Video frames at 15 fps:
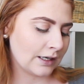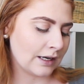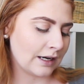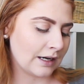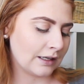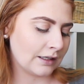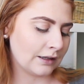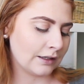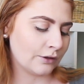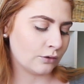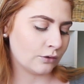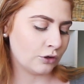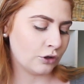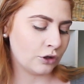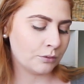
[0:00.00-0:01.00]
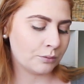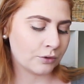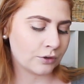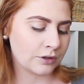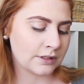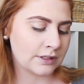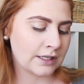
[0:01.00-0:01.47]
in our little
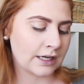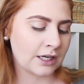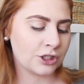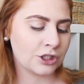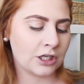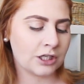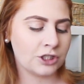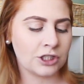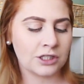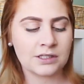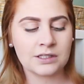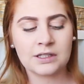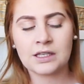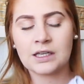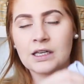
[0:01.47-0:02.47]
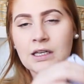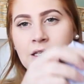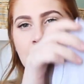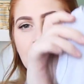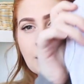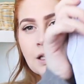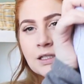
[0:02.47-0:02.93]
newborn stash are just these